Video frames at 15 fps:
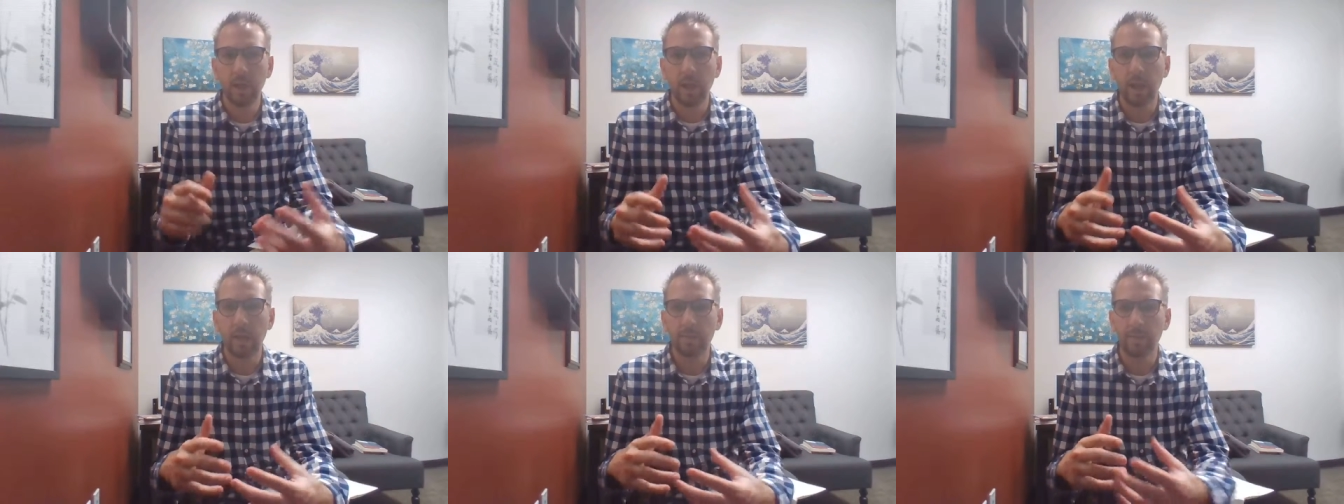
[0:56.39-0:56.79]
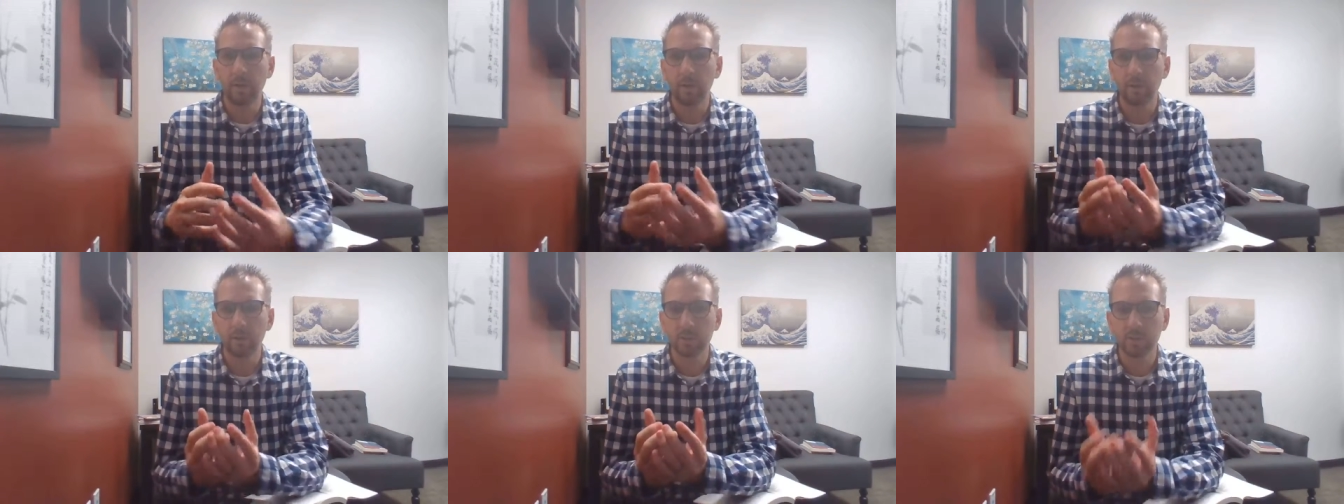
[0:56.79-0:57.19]
and that
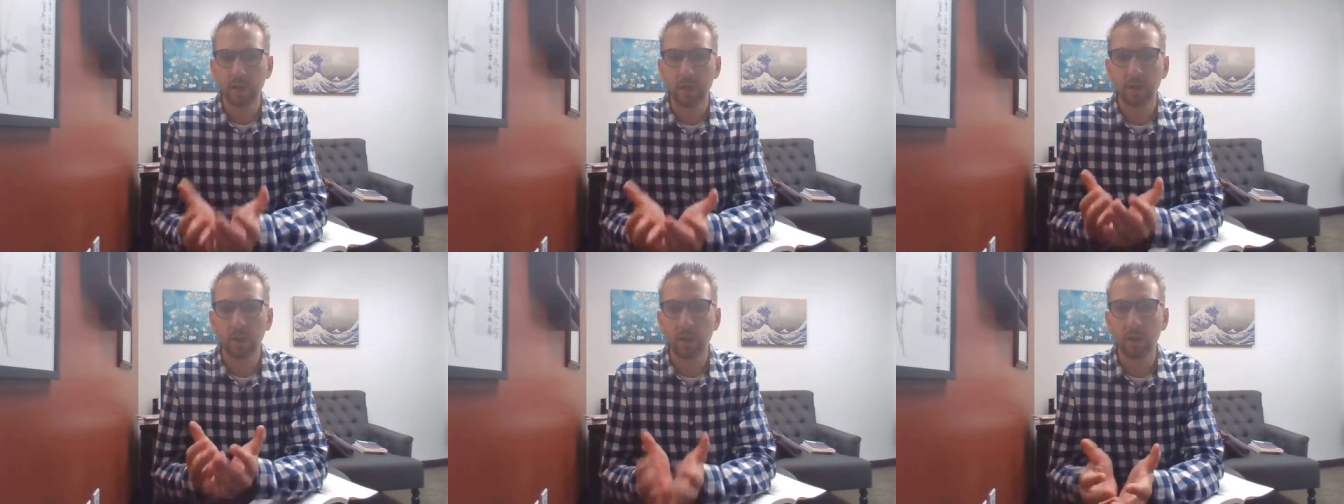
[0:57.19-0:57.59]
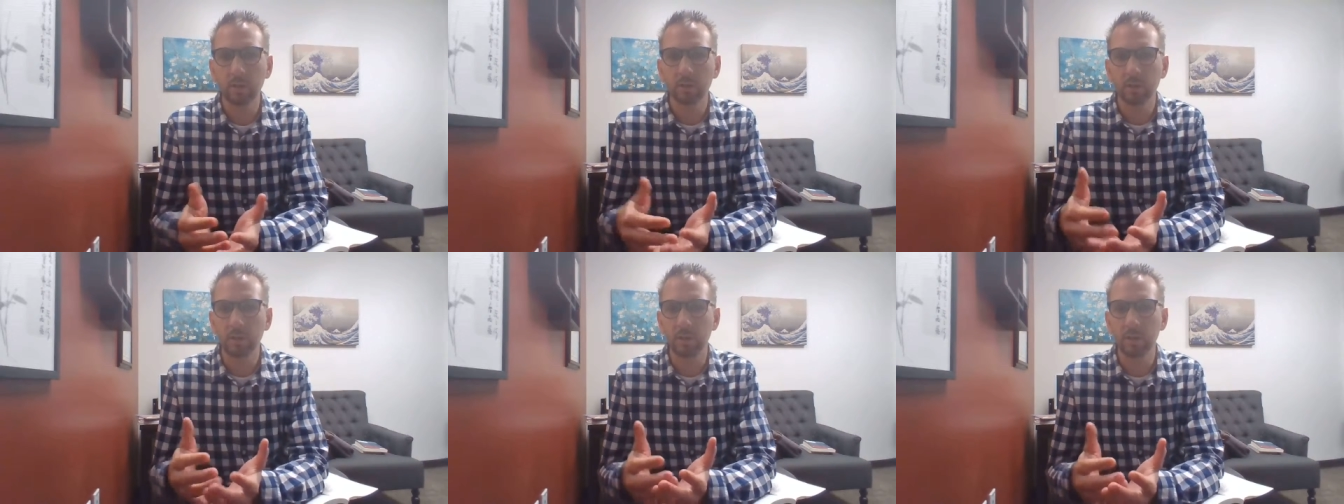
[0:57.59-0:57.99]
our
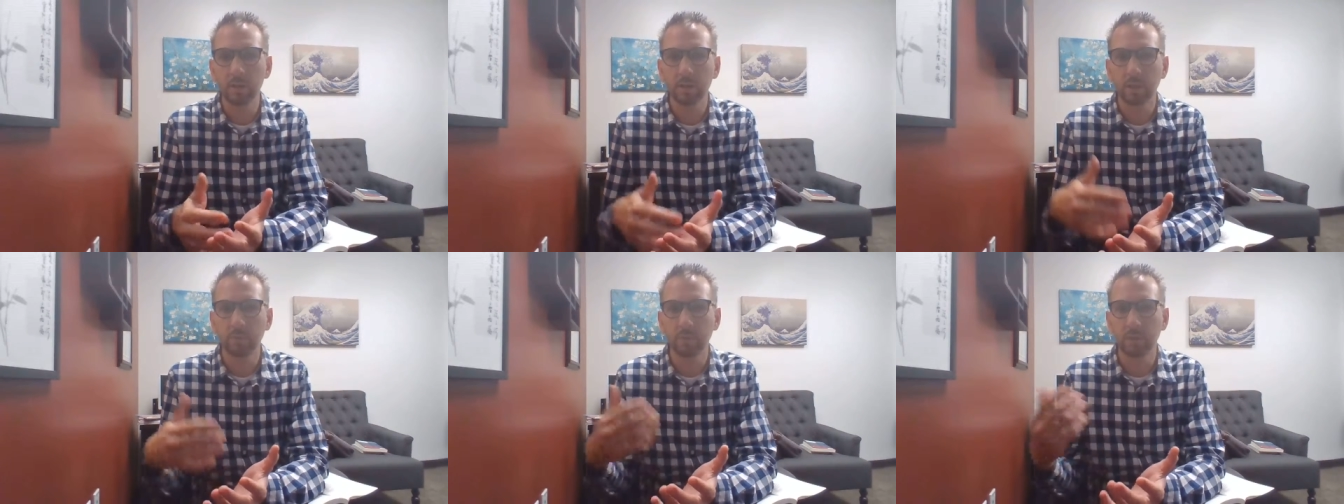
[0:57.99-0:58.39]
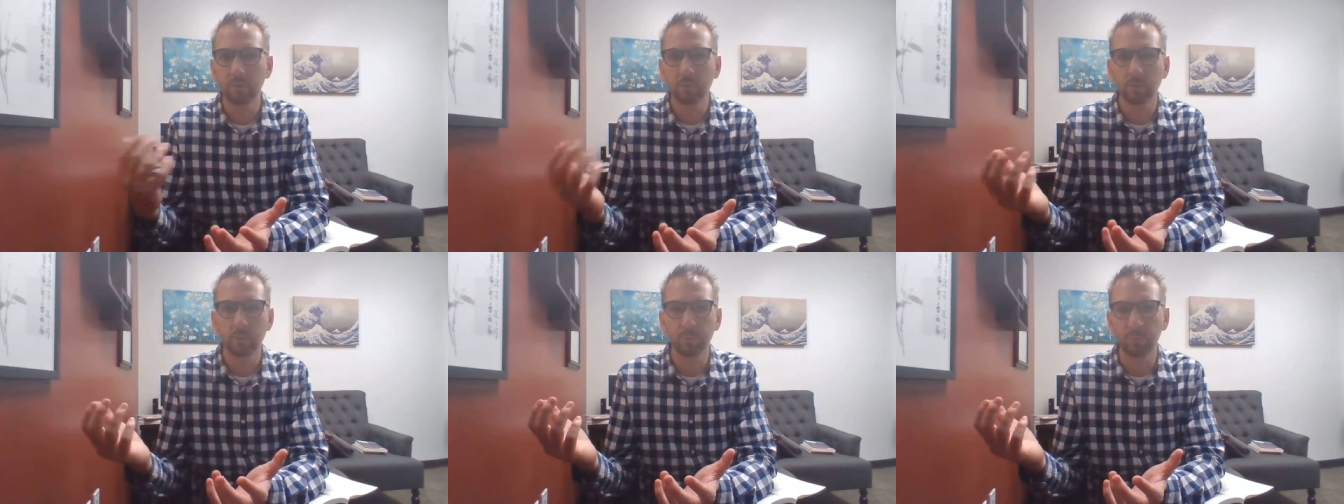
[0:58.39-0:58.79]
psychology can be
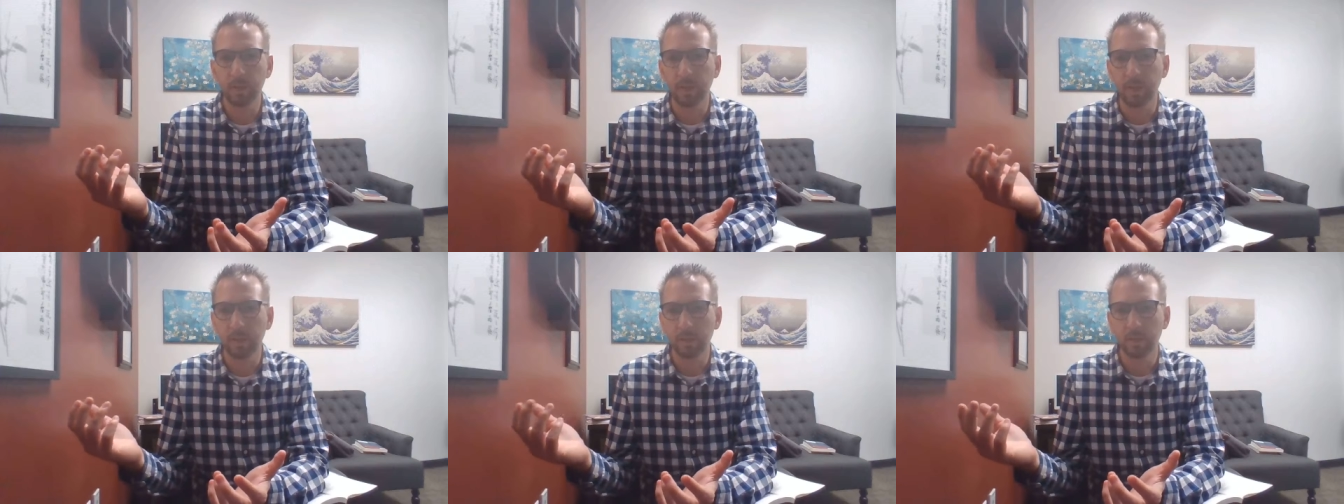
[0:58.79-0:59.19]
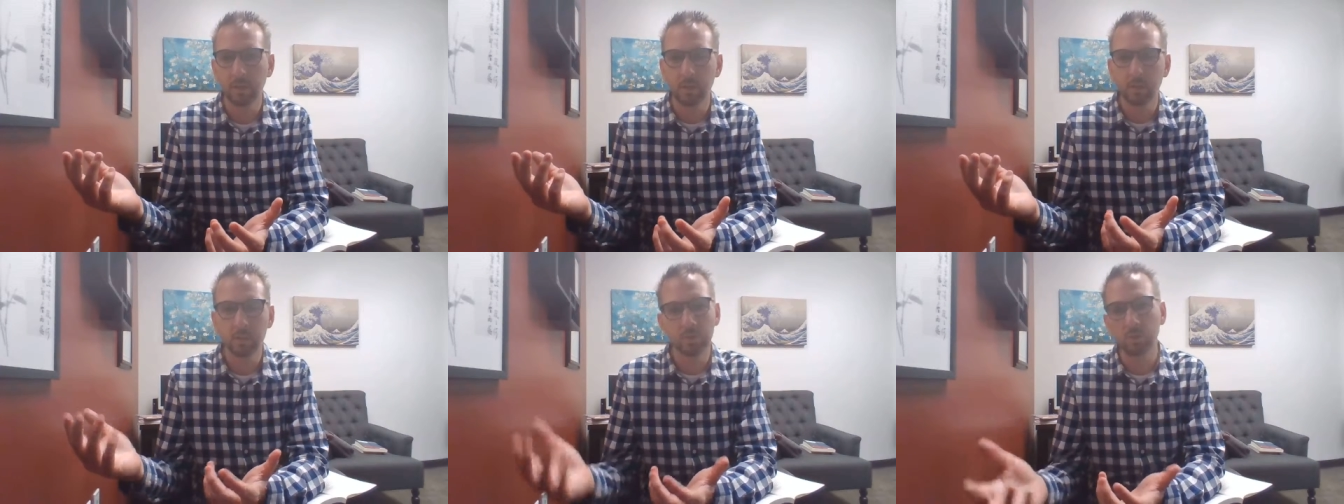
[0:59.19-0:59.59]
informed by
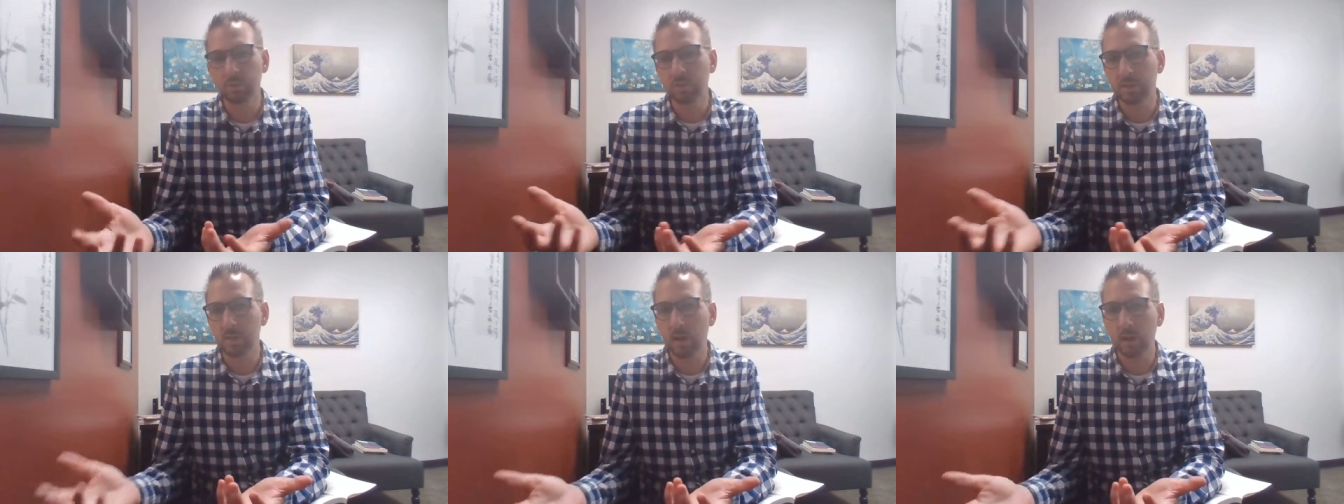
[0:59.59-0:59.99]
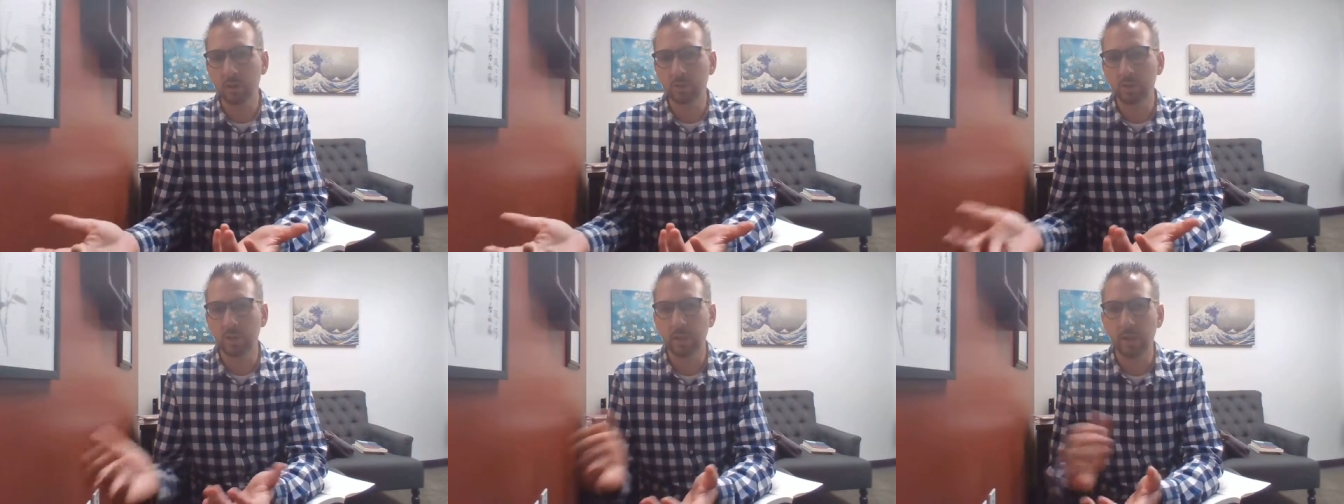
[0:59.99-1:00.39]
sociology.